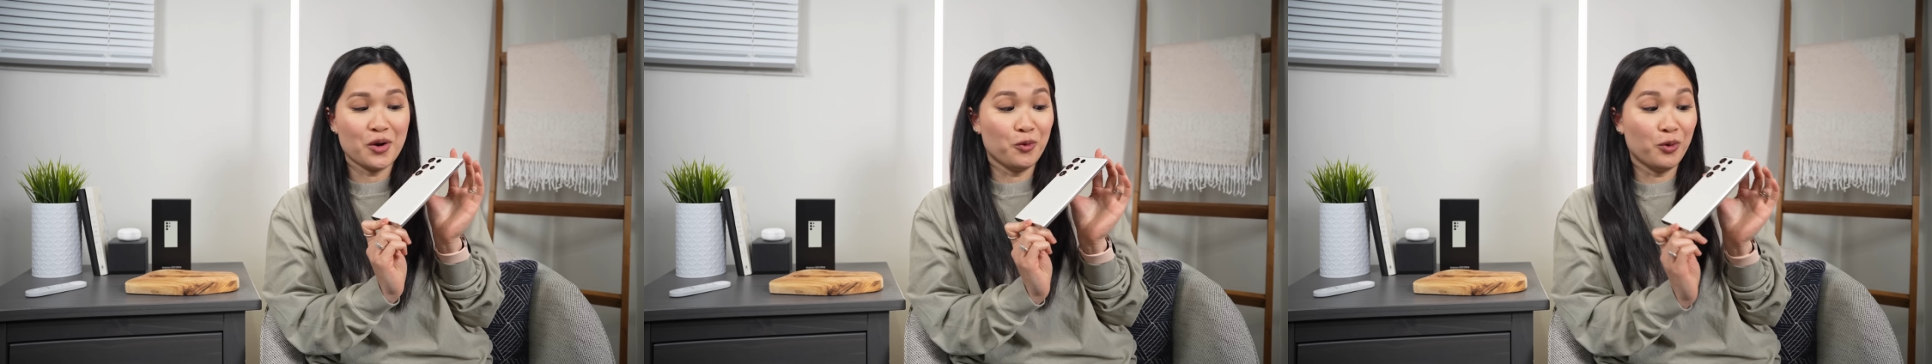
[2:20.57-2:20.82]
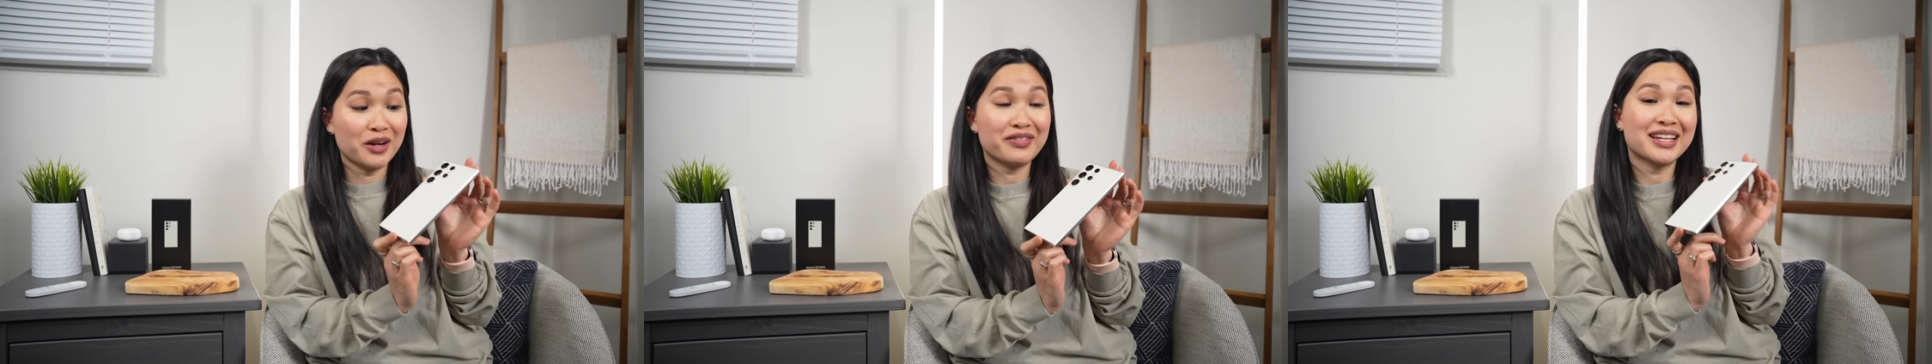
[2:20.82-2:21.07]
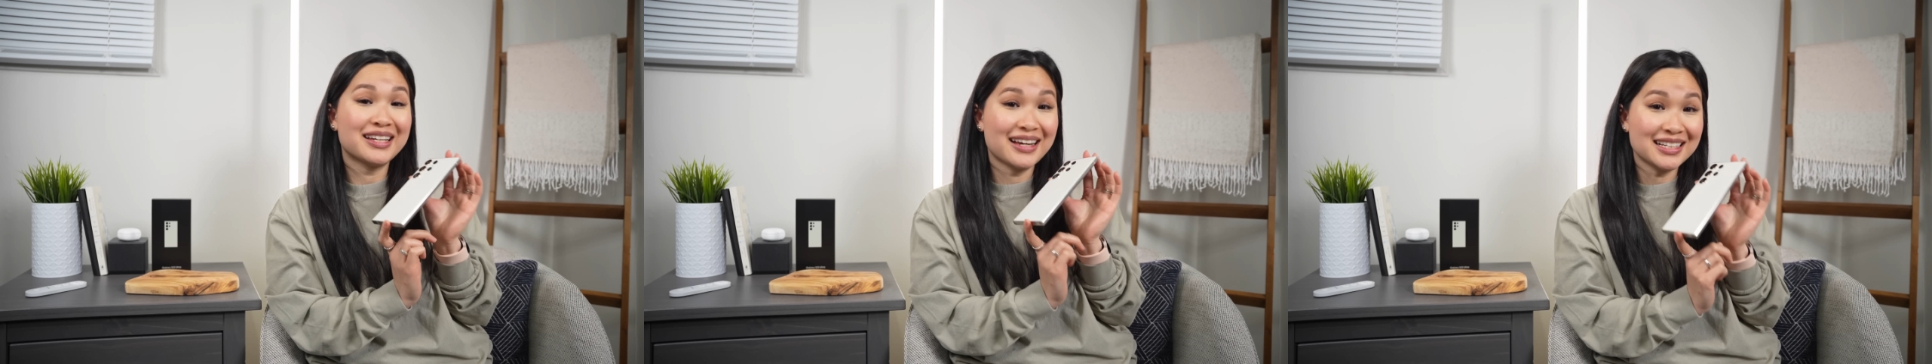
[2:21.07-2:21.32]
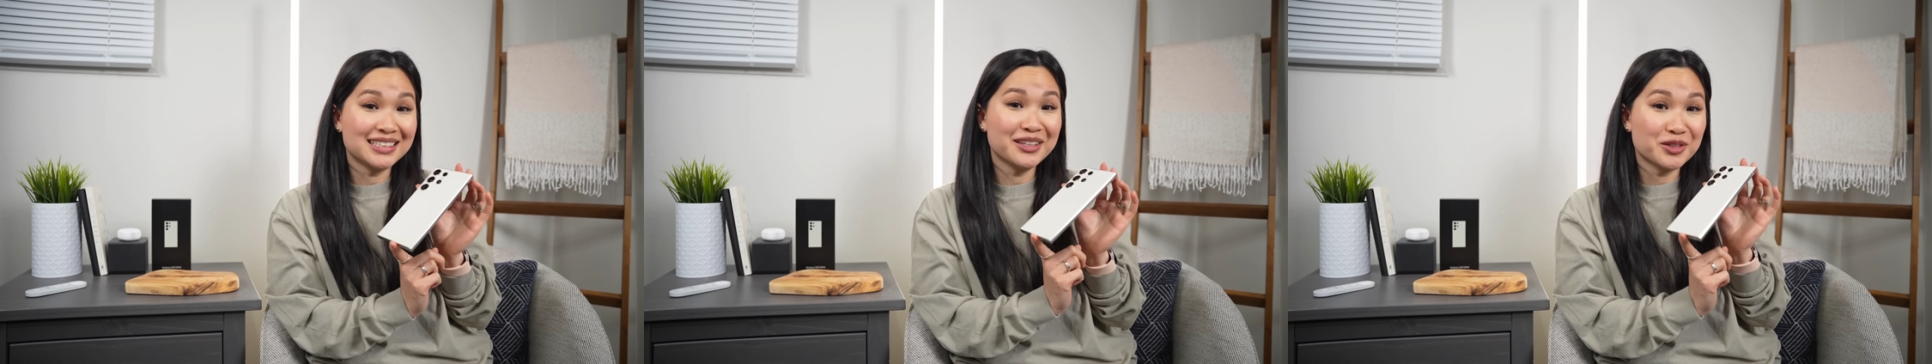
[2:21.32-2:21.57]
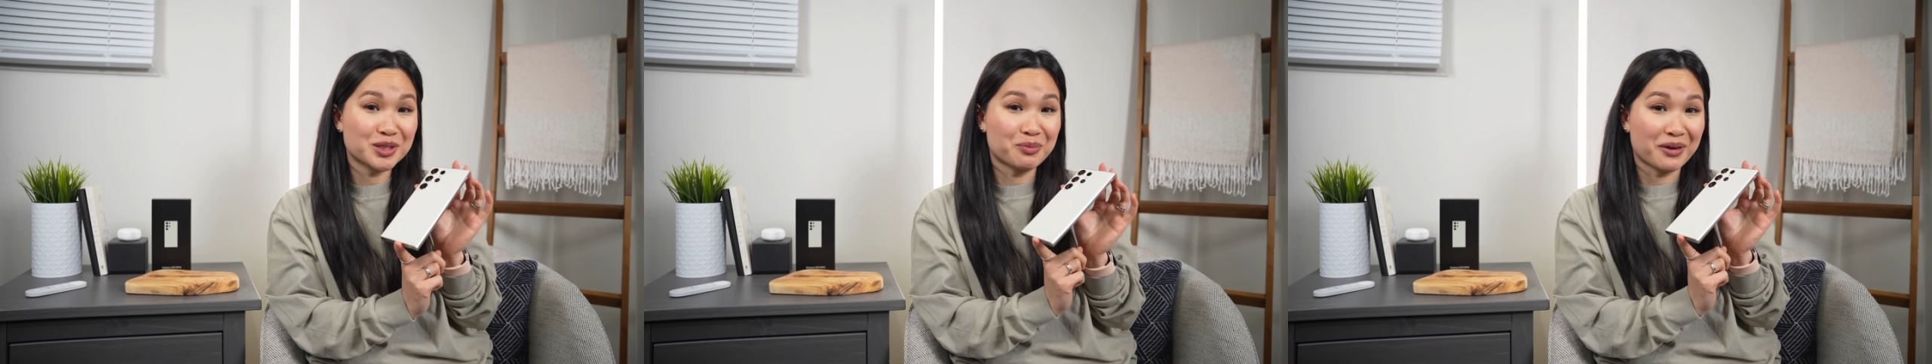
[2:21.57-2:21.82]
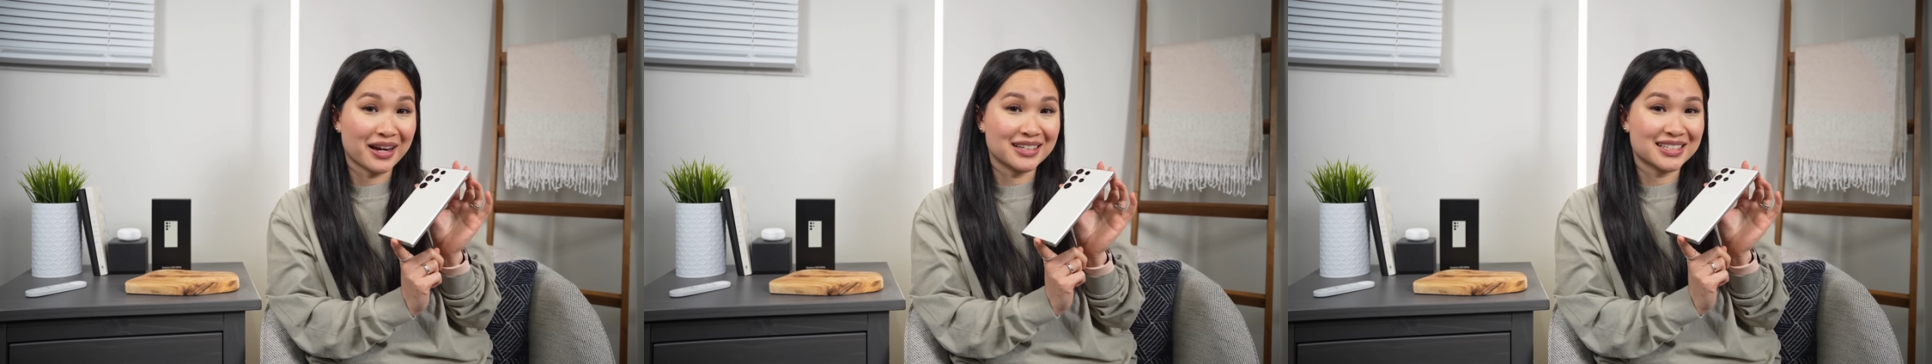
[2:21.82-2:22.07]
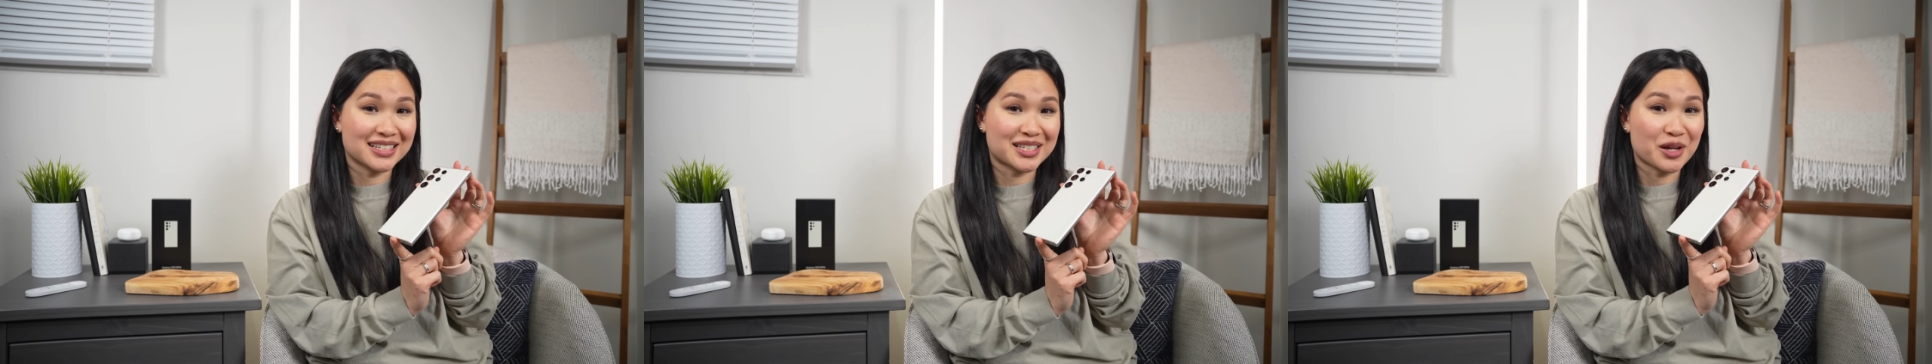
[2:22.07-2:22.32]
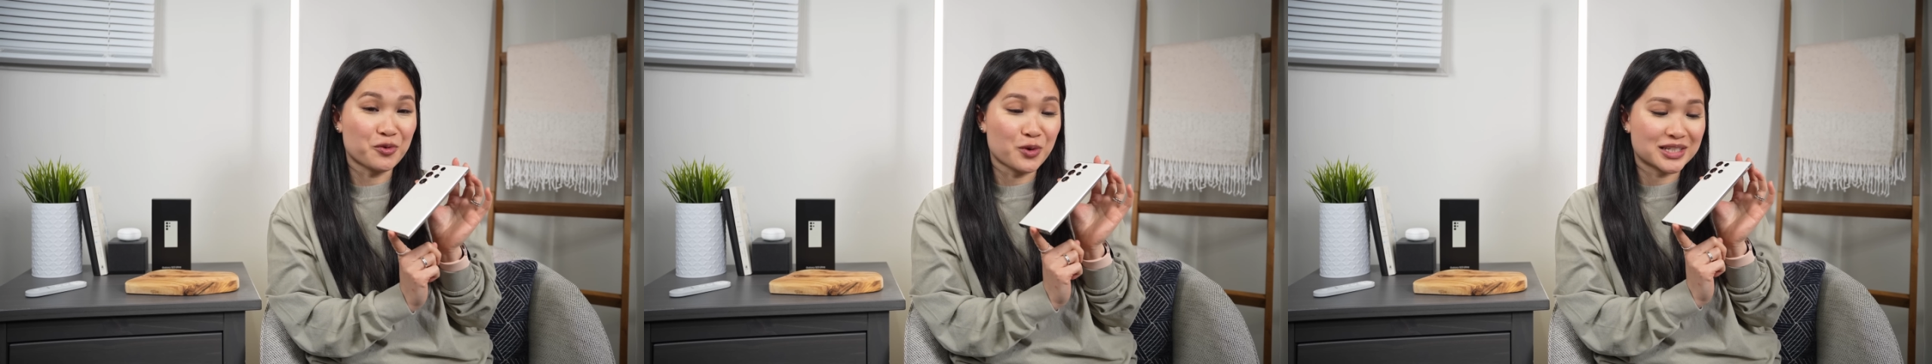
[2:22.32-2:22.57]
One of the nice little surprises
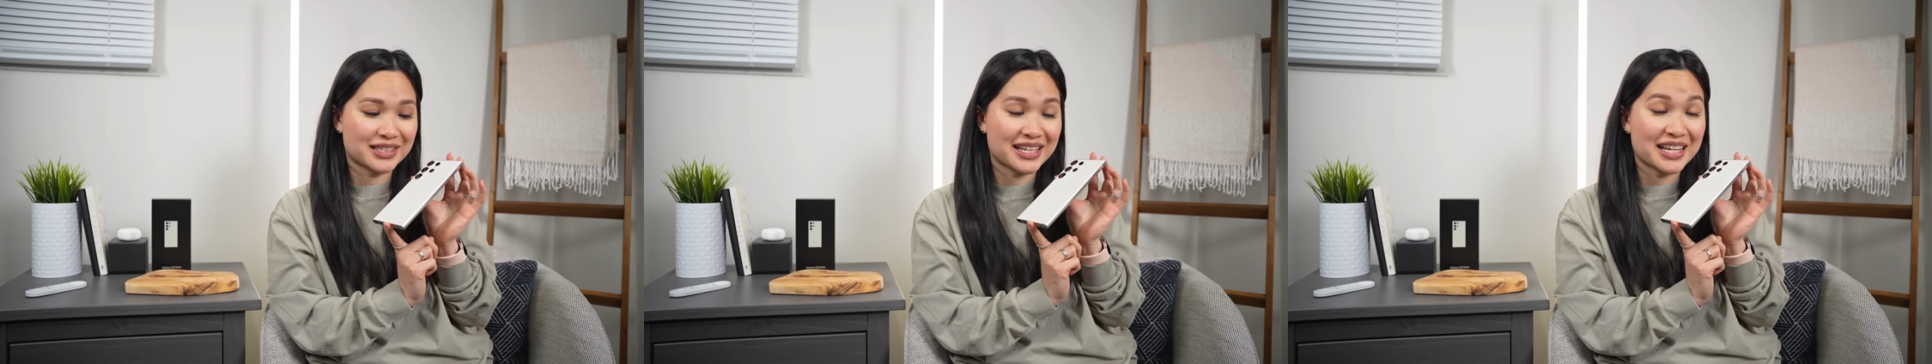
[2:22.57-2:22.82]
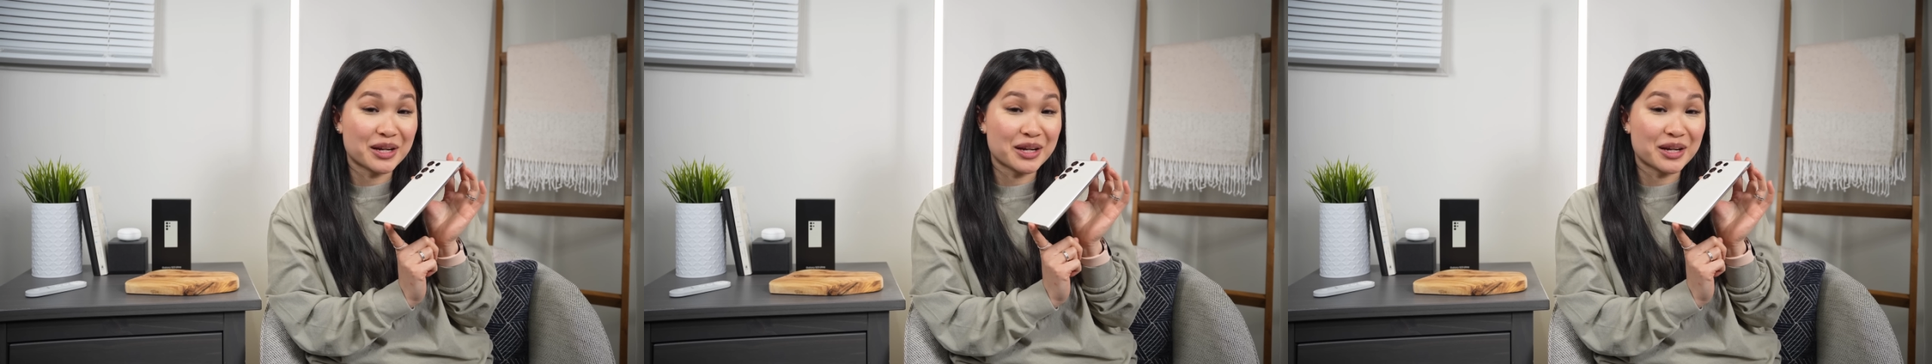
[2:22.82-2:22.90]
was the